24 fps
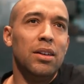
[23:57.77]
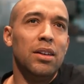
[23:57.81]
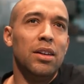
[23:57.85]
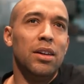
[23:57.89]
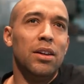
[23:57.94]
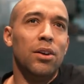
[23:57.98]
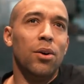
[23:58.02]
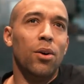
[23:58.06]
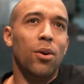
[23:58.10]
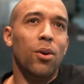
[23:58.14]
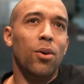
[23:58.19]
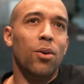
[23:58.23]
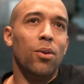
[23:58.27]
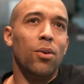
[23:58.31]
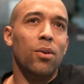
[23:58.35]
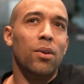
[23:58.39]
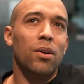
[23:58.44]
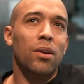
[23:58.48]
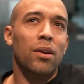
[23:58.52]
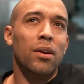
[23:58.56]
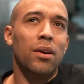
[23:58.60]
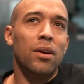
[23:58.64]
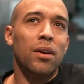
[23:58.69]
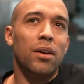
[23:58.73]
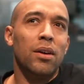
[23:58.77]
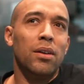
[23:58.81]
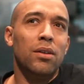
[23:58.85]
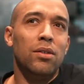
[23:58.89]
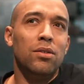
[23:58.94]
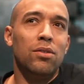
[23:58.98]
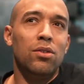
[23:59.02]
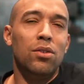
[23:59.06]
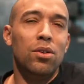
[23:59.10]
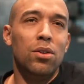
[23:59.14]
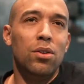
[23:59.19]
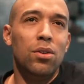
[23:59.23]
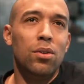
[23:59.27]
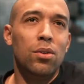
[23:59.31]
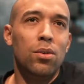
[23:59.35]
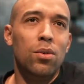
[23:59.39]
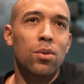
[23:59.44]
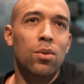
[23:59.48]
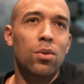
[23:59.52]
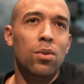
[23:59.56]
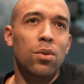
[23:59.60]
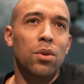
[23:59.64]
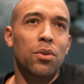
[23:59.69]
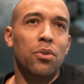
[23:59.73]
you know, do
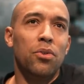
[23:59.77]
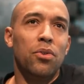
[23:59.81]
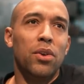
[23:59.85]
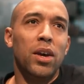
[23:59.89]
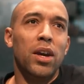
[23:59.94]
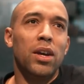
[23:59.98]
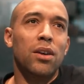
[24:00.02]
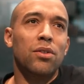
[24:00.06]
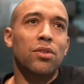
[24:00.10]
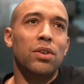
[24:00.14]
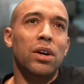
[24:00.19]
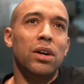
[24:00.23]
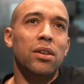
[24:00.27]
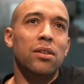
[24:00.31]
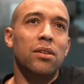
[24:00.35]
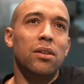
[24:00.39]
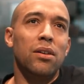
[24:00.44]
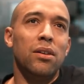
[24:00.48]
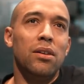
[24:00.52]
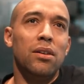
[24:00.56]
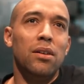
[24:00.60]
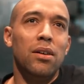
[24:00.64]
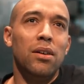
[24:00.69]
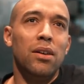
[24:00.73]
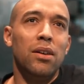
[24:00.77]
you think that